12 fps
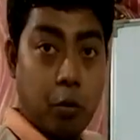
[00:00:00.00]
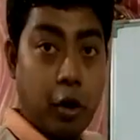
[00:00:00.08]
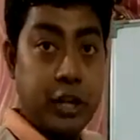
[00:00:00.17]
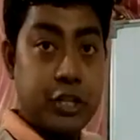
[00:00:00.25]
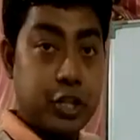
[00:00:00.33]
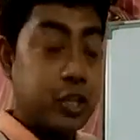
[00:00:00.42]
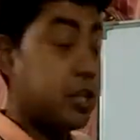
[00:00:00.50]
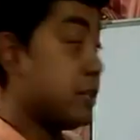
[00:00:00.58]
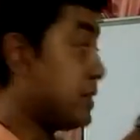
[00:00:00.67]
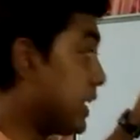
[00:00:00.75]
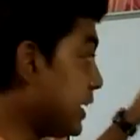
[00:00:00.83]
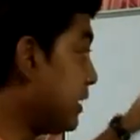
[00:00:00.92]
point,
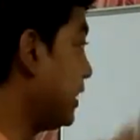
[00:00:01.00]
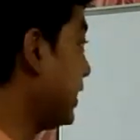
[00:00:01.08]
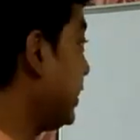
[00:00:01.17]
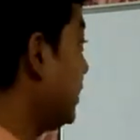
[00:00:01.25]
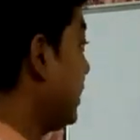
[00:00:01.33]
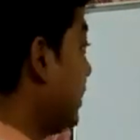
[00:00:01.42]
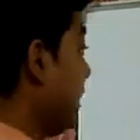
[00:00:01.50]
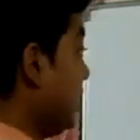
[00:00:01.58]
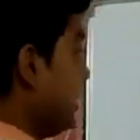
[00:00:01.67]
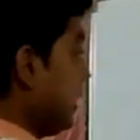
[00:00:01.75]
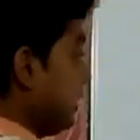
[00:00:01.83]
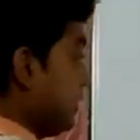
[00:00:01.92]
generally
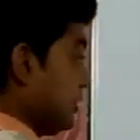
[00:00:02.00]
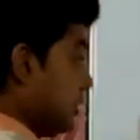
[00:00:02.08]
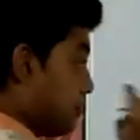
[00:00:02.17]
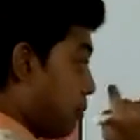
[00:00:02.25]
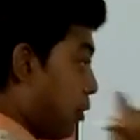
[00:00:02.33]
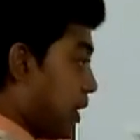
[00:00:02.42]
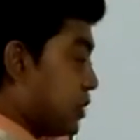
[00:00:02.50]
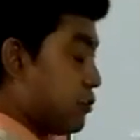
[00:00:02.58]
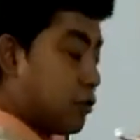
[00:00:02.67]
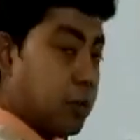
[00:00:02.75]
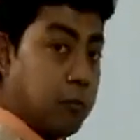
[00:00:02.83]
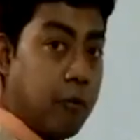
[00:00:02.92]
the point
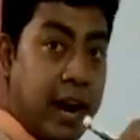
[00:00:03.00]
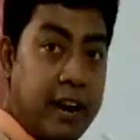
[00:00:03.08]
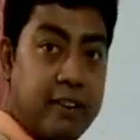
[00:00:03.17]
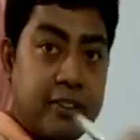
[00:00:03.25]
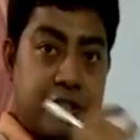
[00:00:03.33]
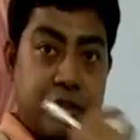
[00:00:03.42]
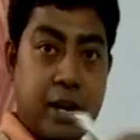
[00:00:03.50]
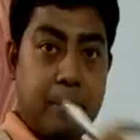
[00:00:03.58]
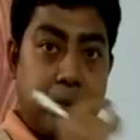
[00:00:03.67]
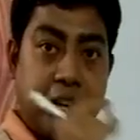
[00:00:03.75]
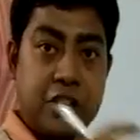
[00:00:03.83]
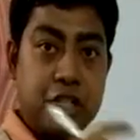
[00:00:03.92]
from where this
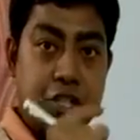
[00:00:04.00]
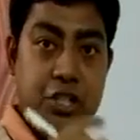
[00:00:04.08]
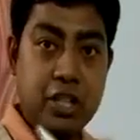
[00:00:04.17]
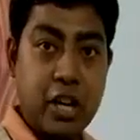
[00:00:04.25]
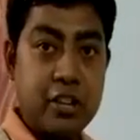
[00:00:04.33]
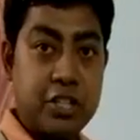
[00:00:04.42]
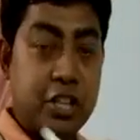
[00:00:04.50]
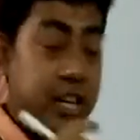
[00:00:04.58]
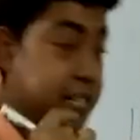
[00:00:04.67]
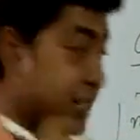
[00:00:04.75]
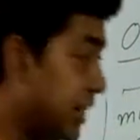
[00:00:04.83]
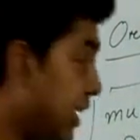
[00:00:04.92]
replication starts,
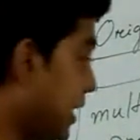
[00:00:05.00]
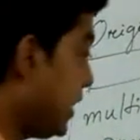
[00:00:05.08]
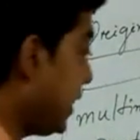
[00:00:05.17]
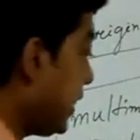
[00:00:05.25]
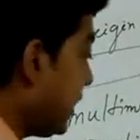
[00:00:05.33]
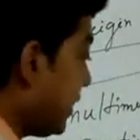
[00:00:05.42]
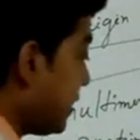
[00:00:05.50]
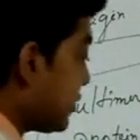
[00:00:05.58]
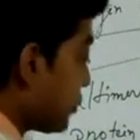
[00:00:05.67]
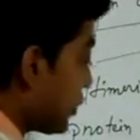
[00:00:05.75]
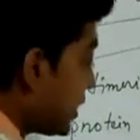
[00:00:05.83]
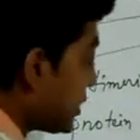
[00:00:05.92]
generally
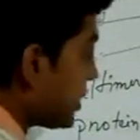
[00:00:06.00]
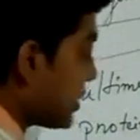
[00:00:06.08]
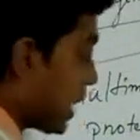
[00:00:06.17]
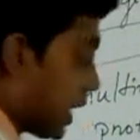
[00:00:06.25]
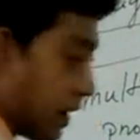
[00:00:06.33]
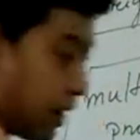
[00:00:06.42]
these regions